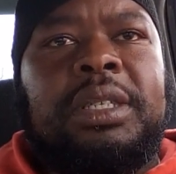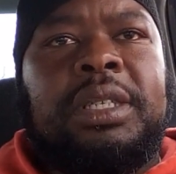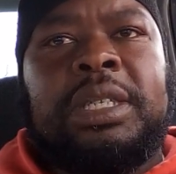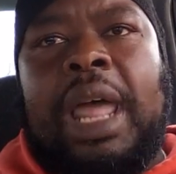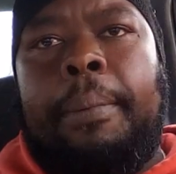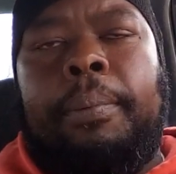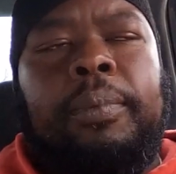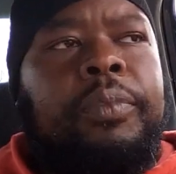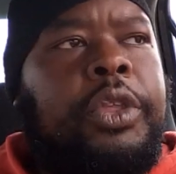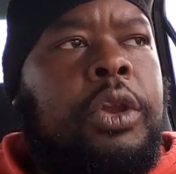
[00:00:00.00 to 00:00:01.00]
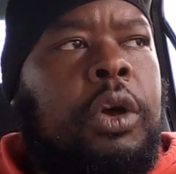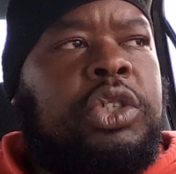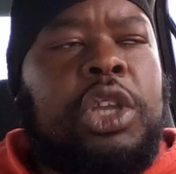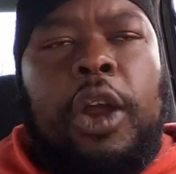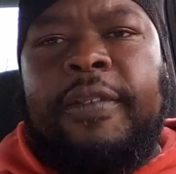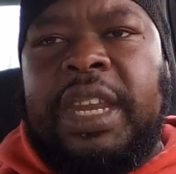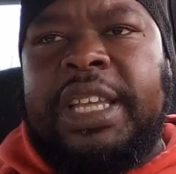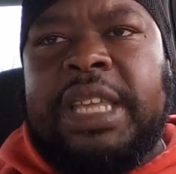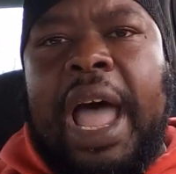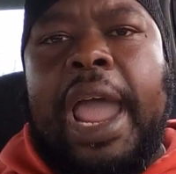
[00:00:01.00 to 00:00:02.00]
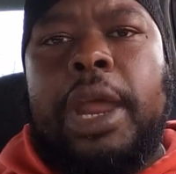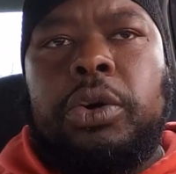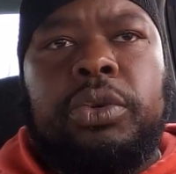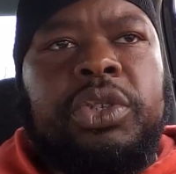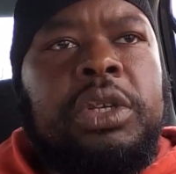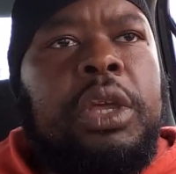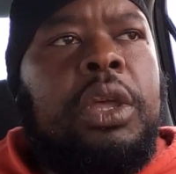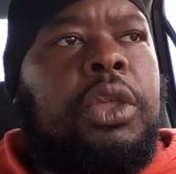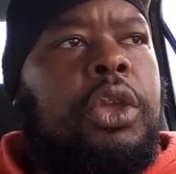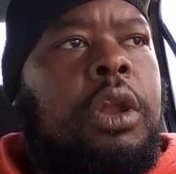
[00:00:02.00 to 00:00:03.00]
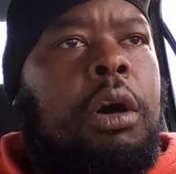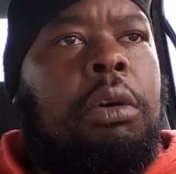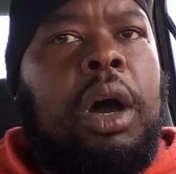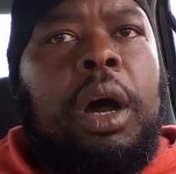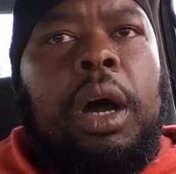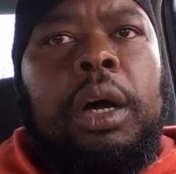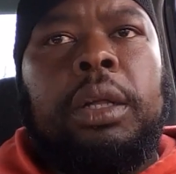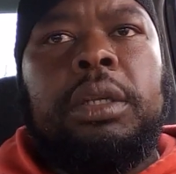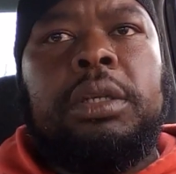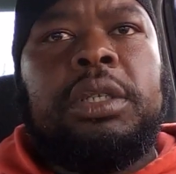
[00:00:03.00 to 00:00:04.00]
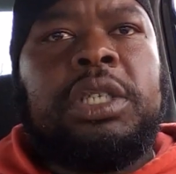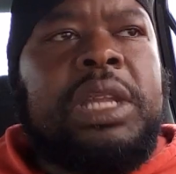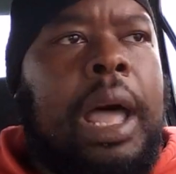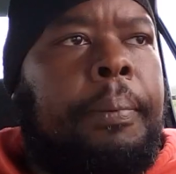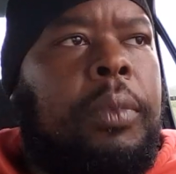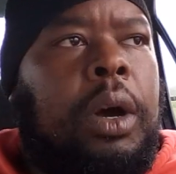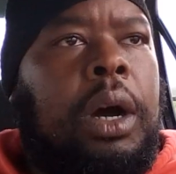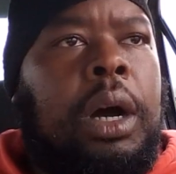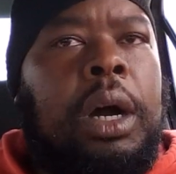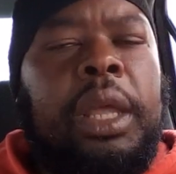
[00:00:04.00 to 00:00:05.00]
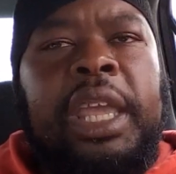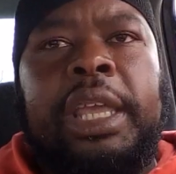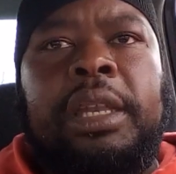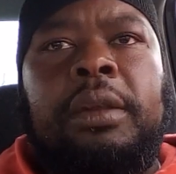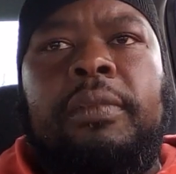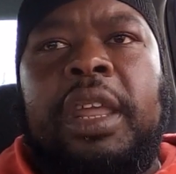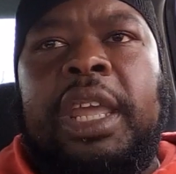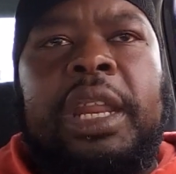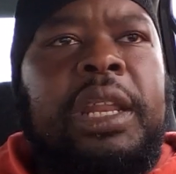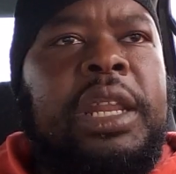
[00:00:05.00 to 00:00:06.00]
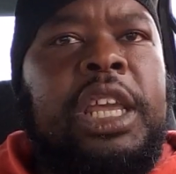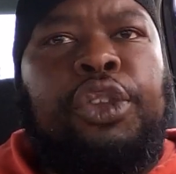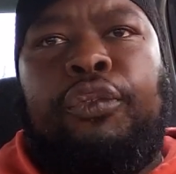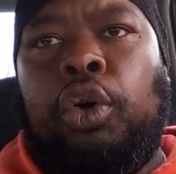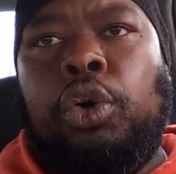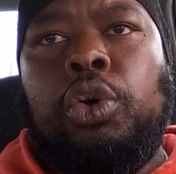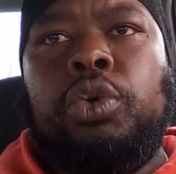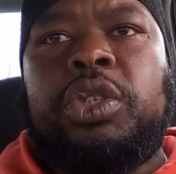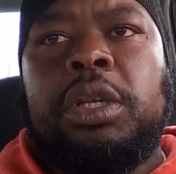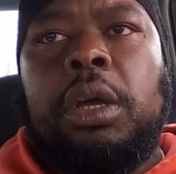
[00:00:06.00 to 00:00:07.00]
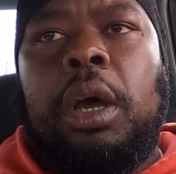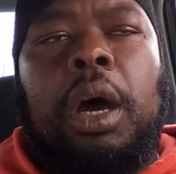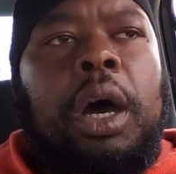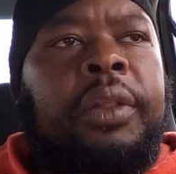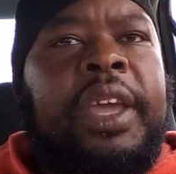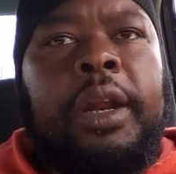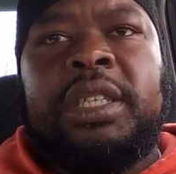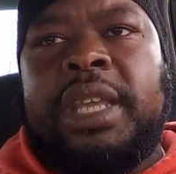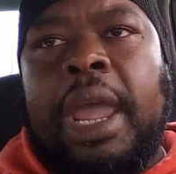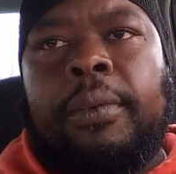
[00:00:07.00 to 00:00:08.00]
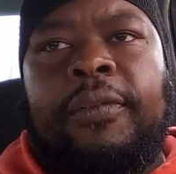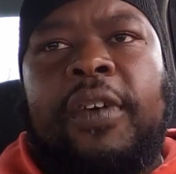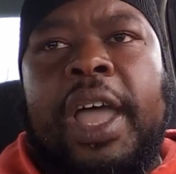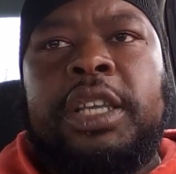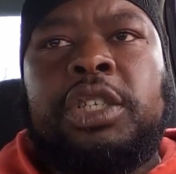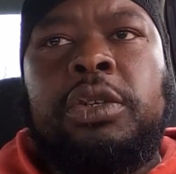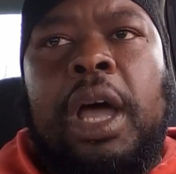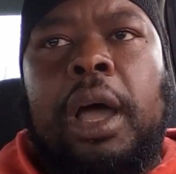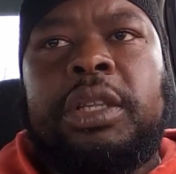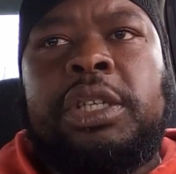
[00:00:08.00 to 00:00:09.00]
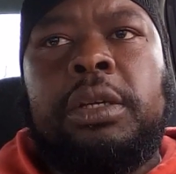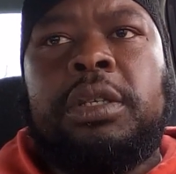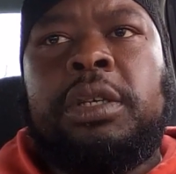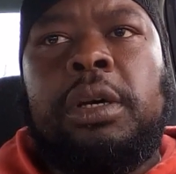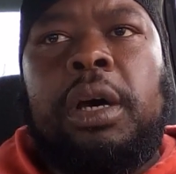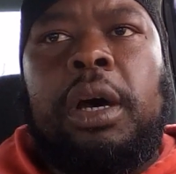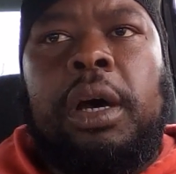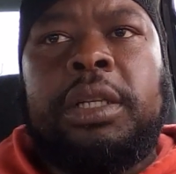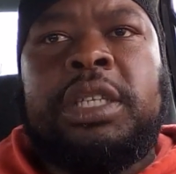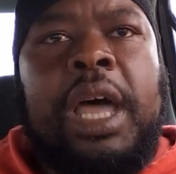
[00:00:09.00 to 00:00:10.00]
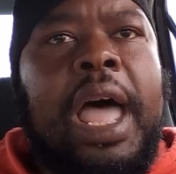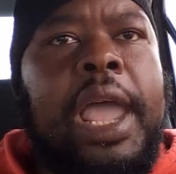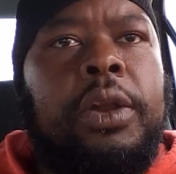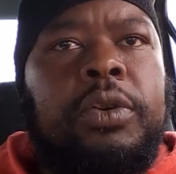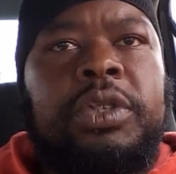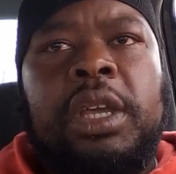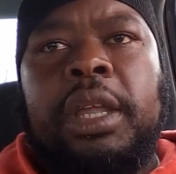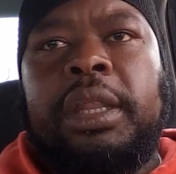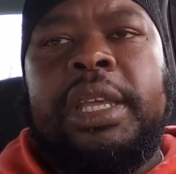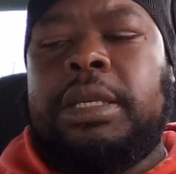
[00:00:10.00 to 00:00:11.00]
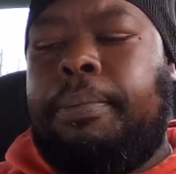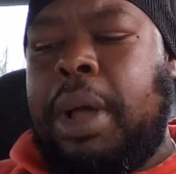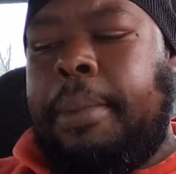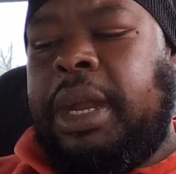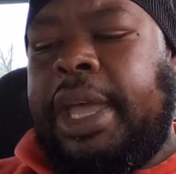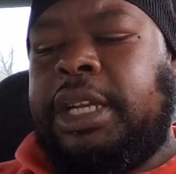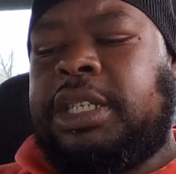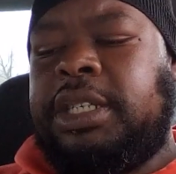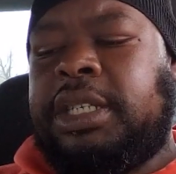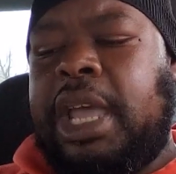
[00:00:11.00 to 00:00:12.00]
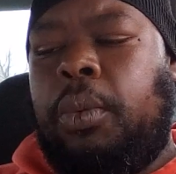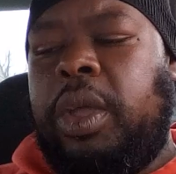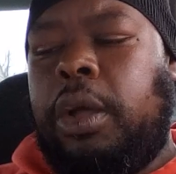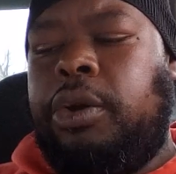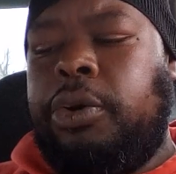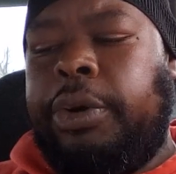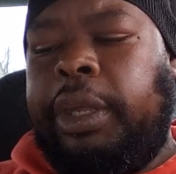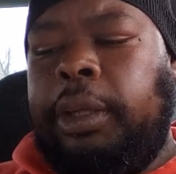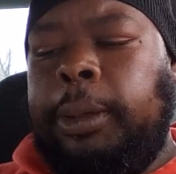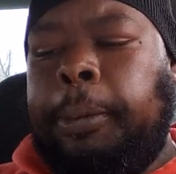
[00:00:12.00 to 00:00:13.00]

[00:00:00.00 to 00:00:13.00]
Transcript: stop serving these idols, stop eating these foods that are sacrificed to idols, these abominations that we are doing.